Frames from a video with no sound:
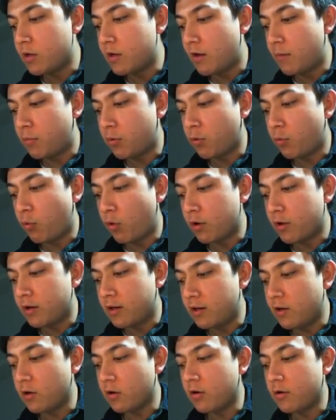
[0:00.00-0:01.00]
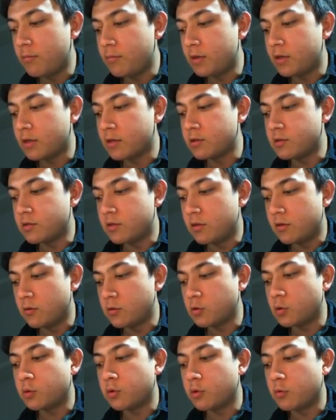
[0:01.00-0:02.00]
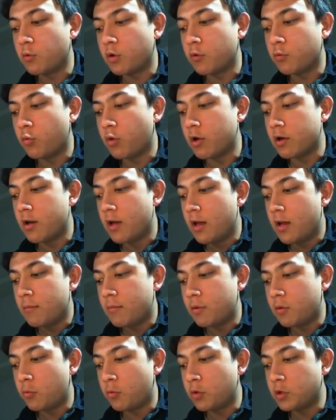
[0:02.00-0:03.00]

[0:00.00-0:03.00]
And we didn't output a 1 here because there's only one 1.